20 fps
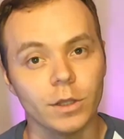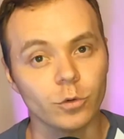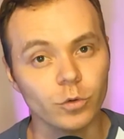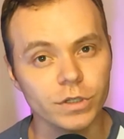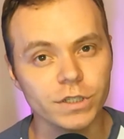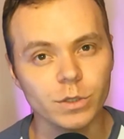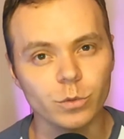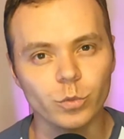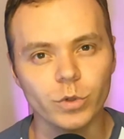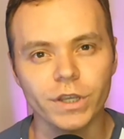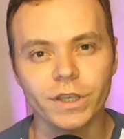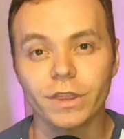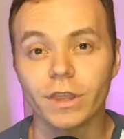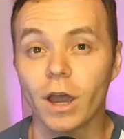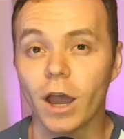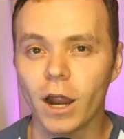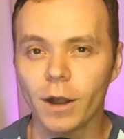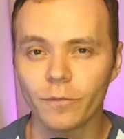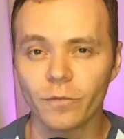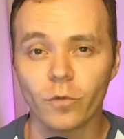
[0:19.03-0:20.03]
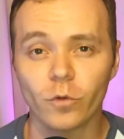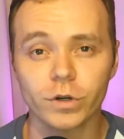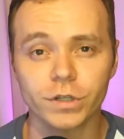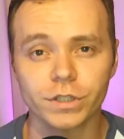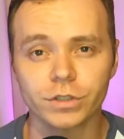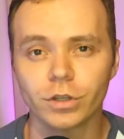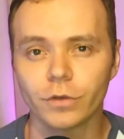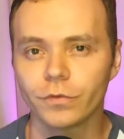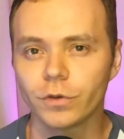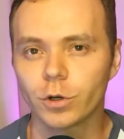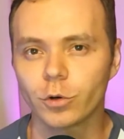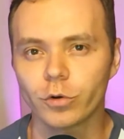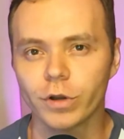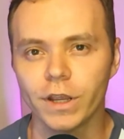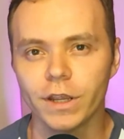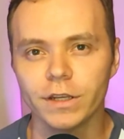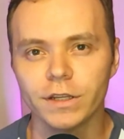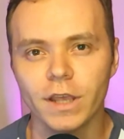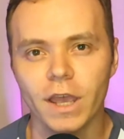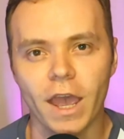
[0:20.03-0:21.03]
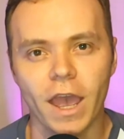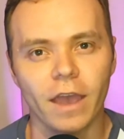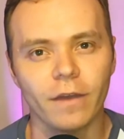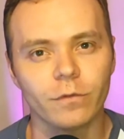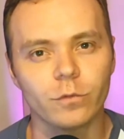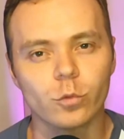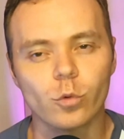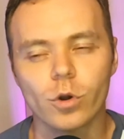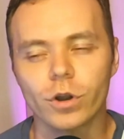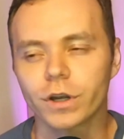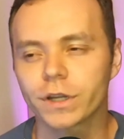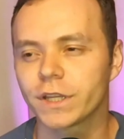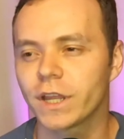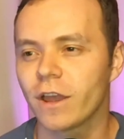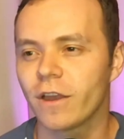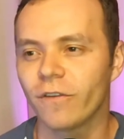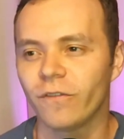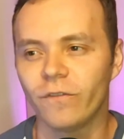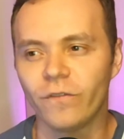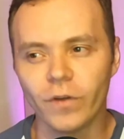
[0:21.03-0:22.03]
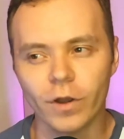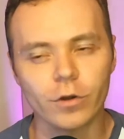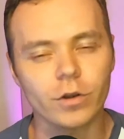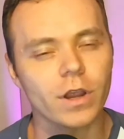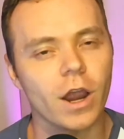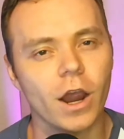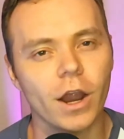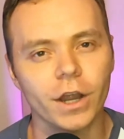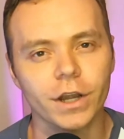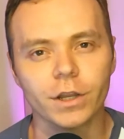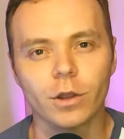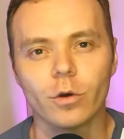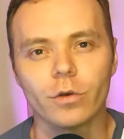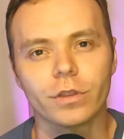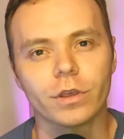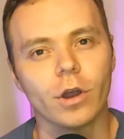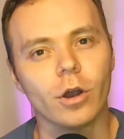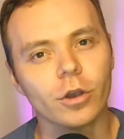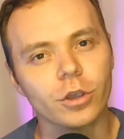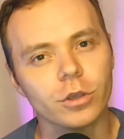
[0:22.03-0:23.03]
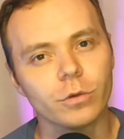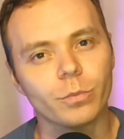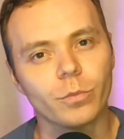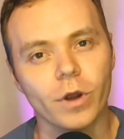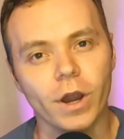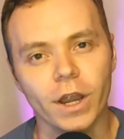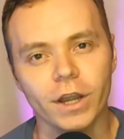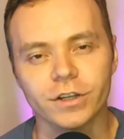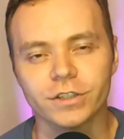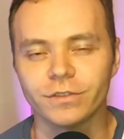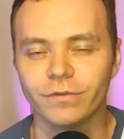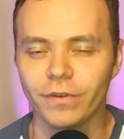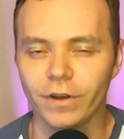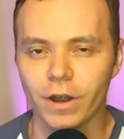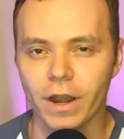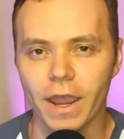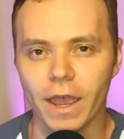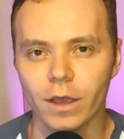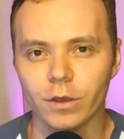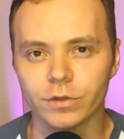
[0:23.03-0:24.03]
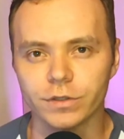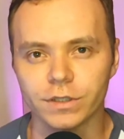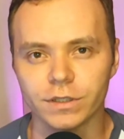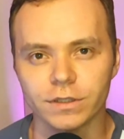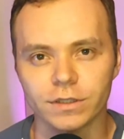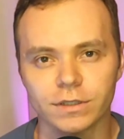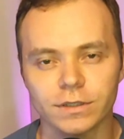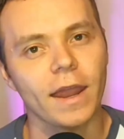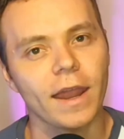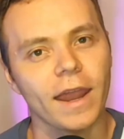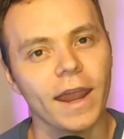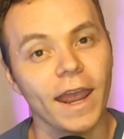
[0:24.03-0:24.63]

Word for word: In recent week, the armed forces of Ukraine have worked very hard on the occupiers' warehouses.